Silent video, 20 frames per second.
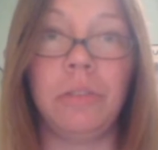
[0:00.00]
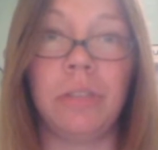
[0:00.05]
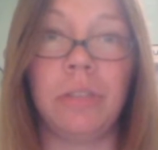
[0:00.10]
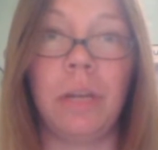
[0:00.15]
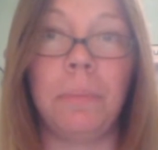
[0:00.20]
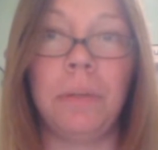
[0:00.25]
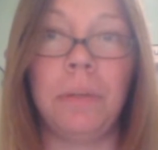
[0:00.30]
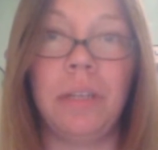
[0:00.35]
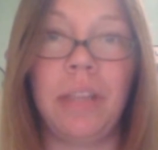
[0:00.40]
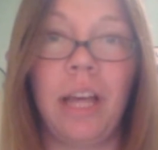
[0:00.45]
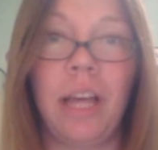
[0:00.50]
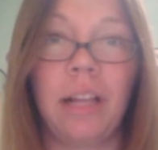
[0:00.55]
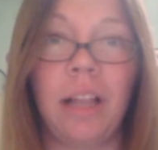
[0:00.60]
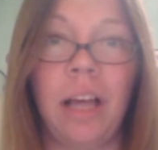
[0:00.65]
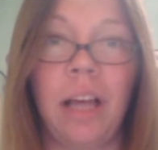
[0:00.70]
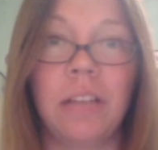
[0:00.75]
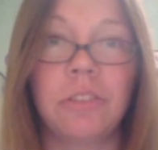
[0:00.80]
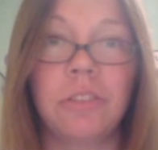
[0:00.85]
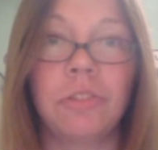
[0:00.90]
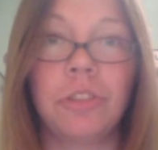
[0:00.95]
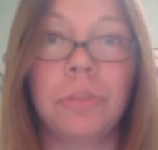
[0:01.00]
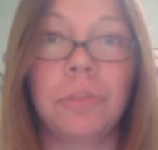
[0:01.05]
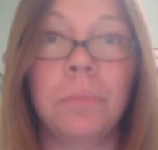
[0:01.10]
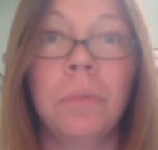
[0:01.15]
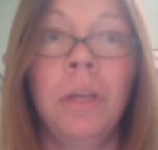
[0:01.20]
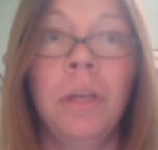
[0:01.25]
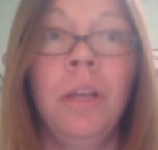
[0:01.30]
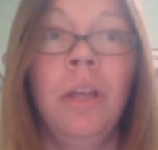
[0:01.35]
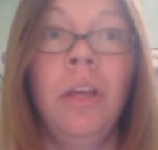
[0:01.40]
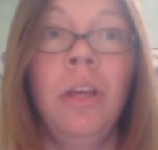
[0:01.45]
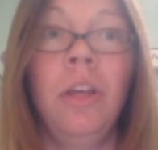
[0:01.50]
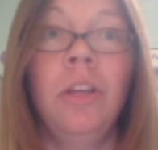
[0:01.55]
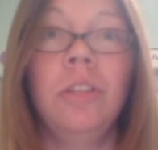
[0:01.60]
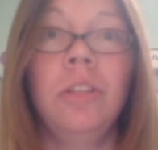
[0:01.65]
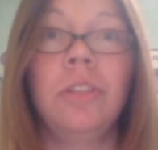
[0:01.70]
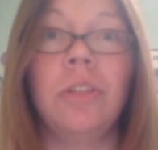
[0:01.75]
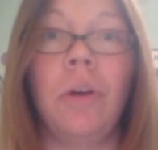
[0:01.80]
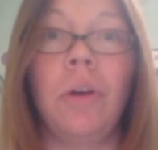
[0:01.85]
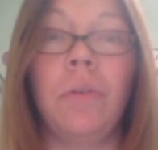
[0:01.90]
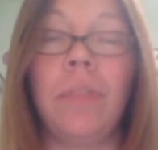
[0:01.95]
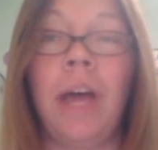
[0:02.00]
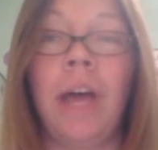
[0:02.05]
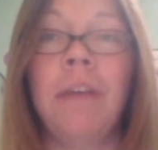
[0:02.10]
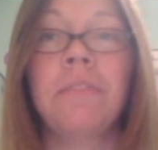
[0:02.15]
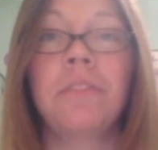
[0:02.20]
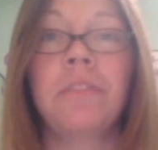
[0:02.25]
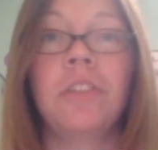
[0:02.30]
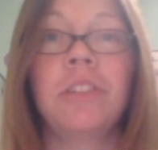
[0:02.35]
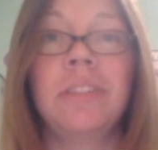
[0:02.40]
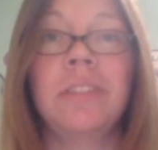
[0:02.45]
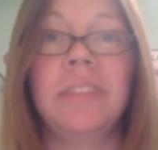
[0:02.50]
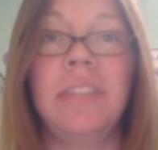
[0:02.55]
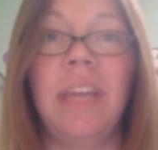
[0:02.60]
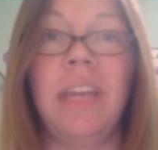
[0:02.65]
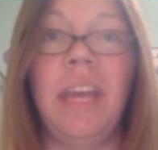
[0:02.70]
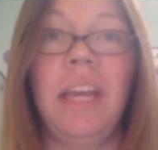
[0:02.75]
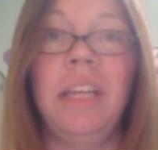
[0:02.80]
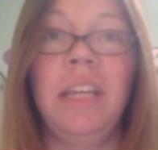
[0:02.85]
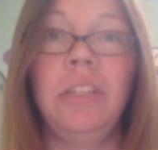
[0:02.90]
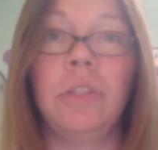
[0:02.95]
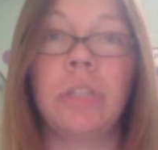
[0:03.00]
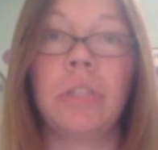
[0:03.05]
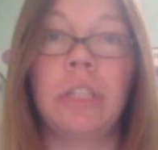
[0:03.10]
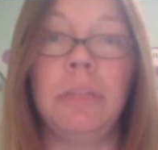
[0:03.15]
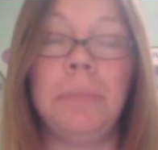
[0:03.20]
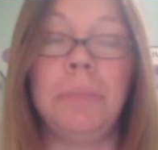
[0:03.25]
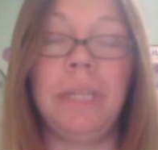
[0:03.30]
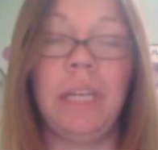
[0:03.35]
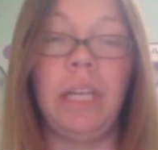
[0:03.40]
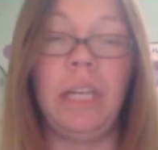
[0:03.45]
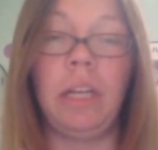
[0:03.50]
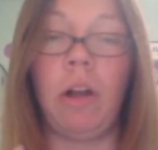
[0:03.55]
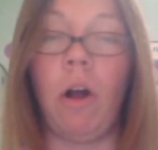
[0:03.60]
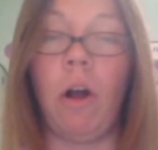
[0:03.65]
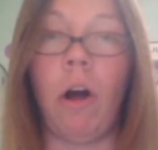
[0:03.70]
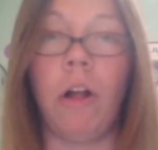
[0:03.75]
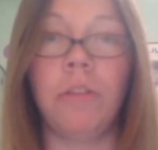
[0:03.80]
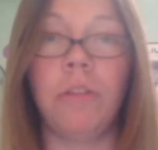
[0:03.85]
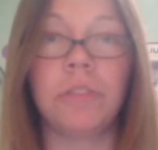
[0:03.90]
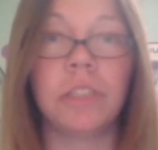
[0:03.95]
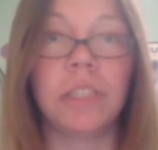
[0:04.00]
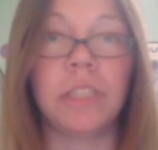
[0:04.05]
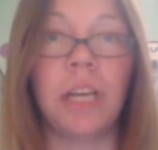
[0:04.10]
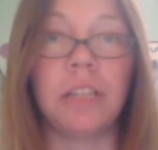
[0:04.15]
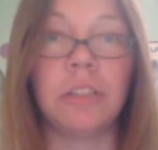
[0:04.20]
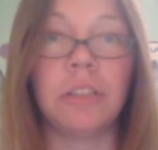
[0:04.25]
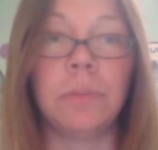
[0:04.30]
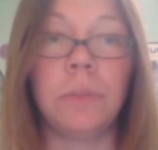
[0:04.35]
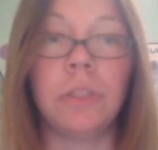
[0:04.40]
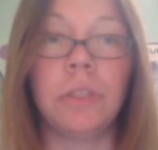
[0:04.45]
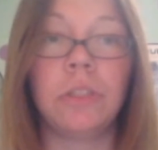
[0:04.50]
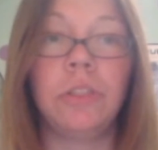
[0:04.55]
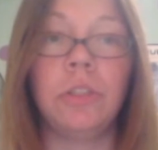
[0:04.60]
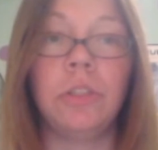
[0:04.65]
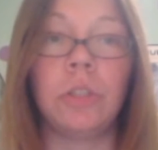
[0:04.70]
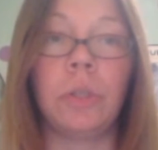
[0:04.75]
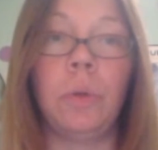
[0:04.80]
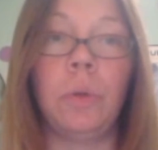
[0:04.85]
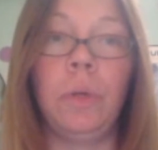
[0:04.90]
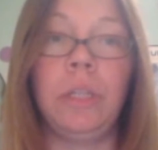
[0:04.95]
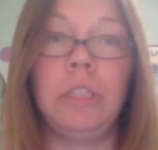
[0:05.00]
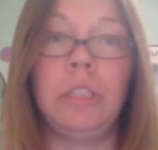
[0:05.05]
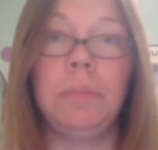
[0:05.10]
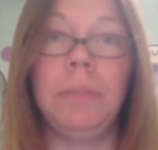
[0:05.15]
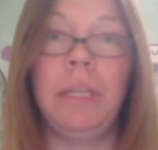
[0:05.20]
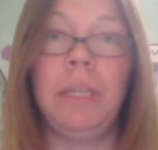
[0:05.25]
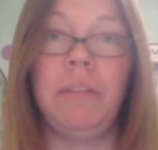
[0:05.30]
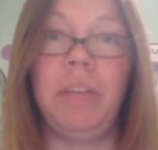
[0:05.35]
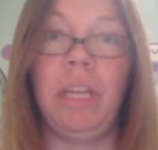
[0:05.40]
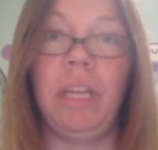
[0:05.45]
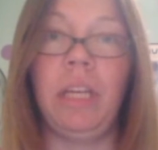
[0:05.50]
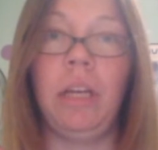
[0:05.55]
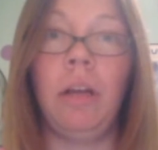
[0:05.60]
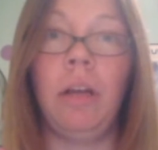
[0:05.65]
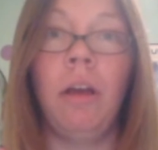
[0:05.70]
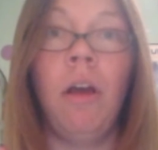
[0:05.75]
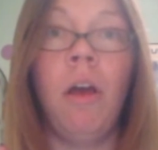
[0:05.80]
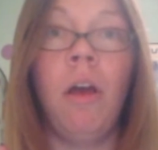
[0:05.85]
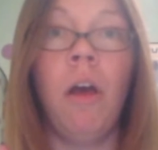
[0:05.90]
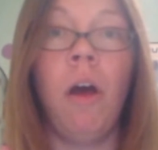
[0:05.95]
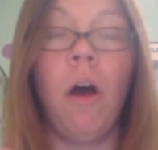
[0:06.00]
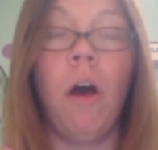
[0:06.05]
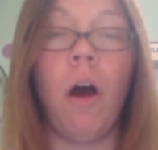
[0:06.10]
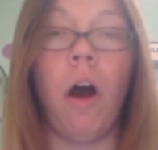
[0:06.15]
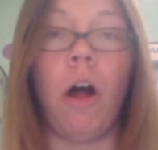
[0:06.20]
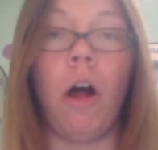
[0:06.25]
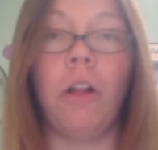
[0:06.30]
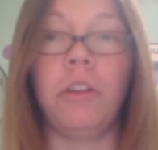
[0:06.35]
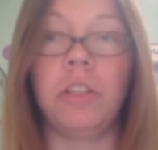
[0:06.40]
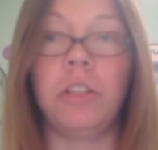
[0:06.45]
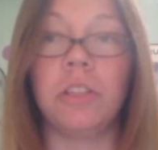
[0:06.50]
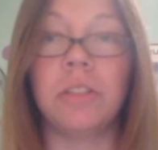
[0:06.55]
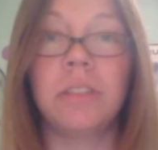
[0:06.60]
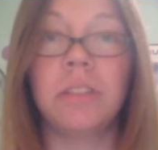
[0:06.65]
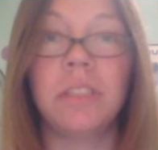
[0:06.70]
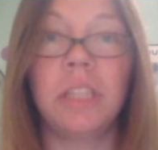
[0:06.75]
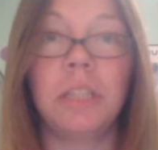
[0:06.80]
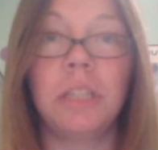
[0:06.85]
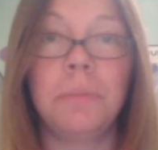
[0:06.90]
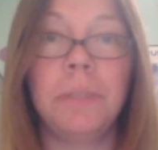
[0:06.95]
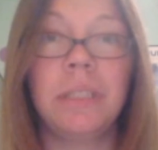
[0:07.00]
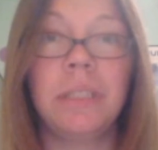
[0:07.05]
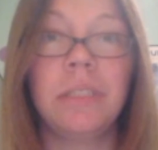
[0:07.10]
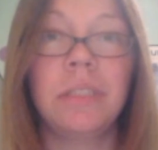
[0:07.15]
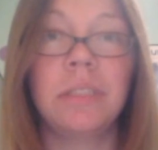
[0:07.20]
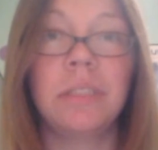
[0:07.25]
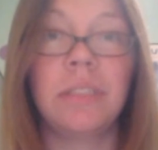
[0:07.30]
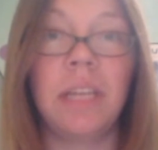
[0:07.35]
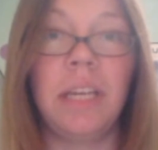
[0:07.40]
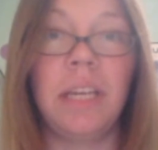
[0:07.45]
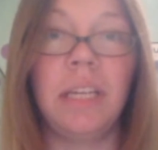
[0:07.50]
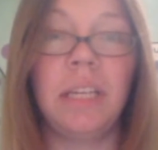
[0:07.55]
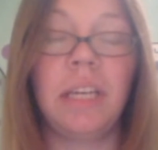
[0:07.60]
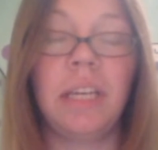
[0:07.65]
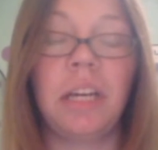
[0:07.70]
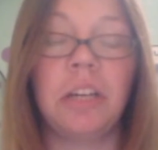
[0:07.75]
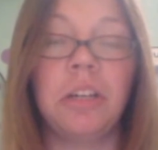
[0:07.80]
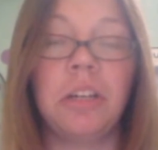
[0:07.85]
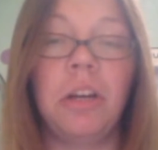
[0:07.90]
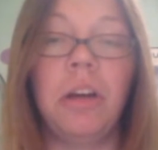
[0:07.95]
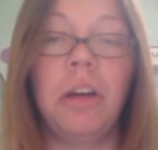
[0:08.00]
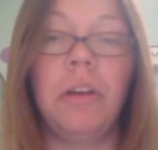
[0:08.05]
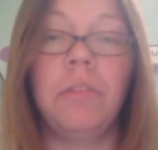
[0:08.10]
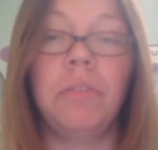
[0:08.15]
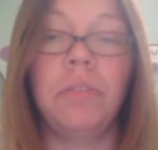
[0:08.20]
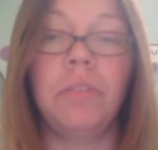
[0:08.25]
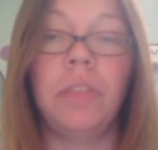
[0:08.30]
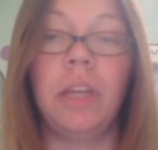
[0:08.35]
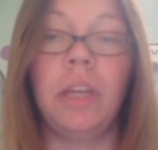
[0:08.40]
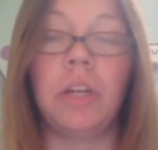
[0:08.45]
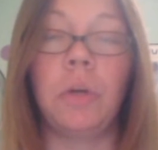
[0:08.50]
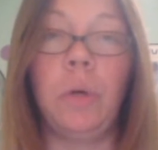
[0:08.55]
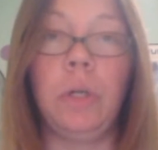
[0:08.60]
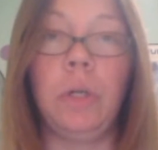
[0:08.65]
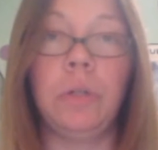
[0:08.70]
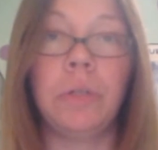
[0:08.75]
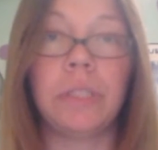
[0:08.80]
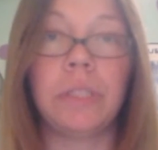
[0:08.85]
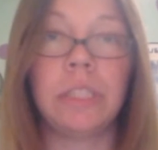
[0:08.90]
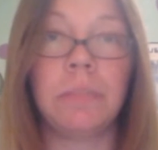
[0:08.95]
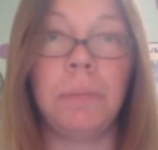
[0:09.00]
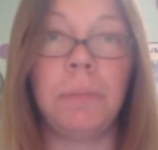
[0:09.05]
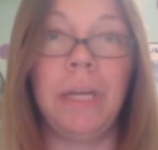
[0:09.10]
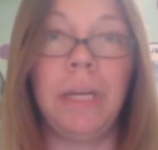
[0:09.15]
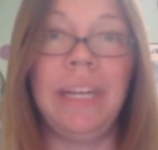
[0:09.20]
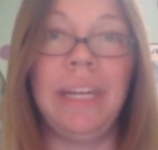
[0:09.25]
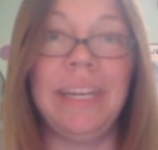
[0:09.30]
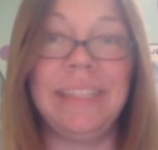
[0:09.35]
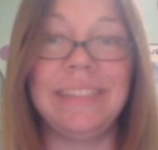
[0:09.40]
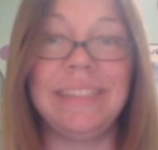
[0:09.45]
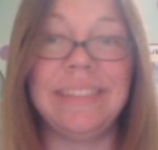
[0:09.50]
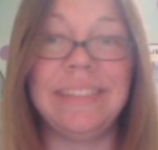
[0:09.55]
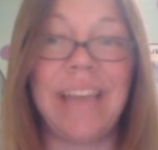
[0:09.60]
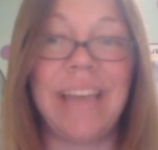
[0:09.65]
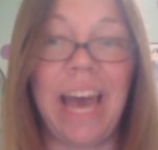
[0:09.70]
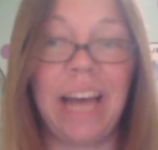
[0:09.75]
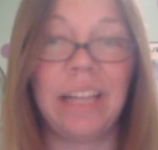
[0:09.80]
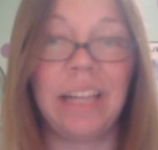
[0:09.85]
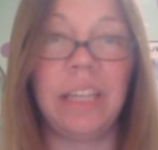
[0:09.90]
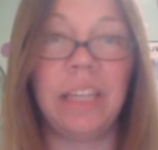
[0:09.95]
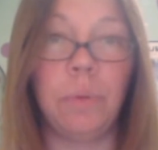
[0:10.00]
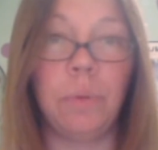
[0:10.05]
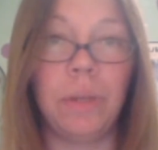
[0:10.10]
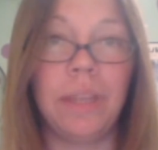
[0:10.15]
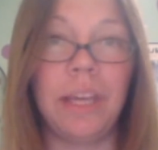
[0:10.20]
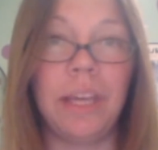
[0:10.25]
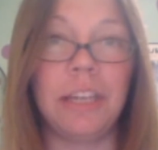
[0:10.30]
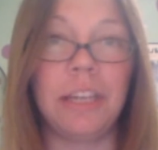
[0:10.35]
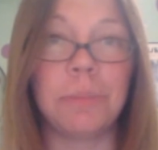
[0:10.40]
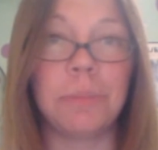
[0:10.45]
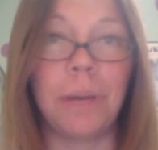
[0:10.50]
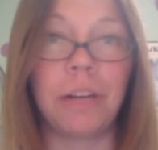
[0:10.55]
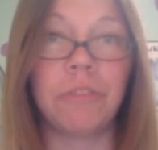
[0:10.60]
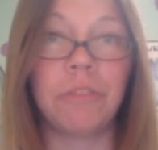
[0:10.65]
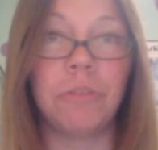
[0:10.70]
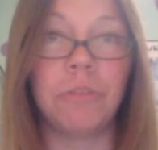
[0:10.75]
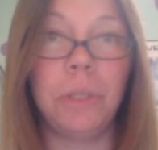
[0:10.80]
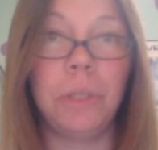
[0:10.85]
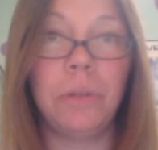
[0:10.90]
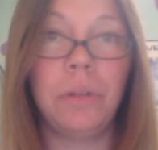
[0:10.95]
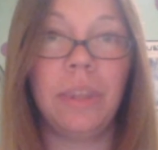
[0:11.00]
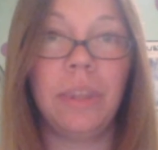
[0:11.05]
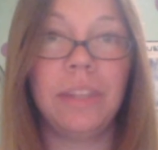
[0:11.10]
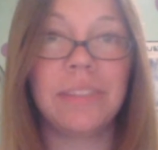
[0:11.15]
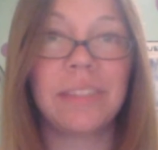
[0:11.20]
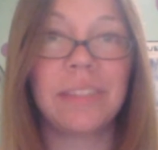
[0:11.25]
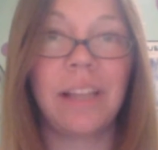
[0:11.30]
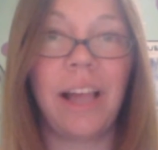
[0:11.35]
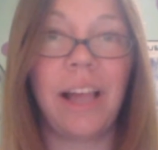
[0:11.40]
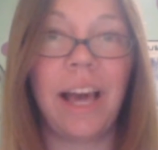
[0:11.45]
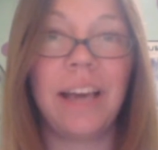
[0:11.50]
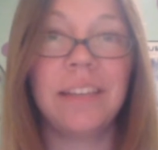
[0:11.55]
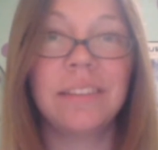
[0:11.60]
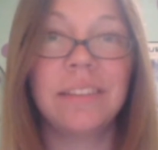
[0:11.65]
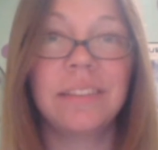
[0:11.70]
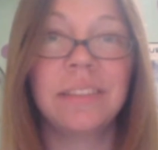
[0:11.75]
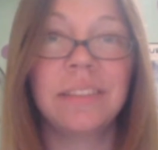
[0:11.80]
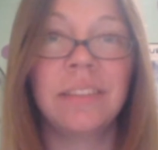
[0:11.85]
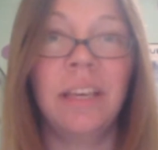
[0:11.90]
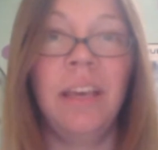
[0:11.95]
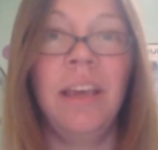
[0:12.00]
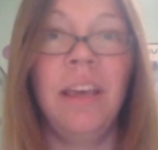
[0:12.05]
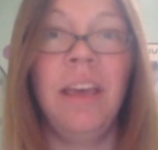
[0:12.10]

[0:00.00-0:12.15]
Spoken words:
step into that classroom. So that first day, you're going to be getting all of your textbooks. You're going to be getting all your syllabus taken care of. They're going to explain exactly what they expect from you in this class.